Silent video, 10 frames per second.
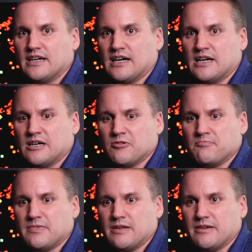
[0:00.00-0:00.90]

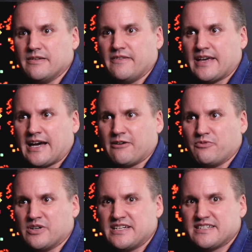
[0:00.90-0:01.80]
That
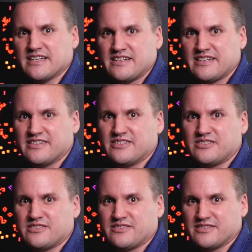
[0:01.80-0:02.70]
was
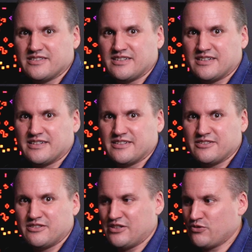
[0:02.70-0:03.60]
until
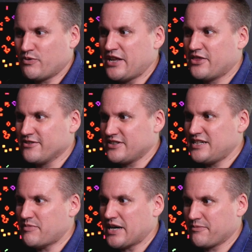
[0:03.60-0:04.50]
the
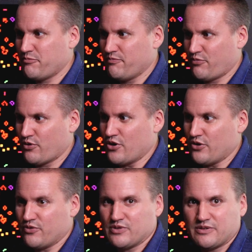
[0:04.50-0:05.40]
2013 Mac Pro,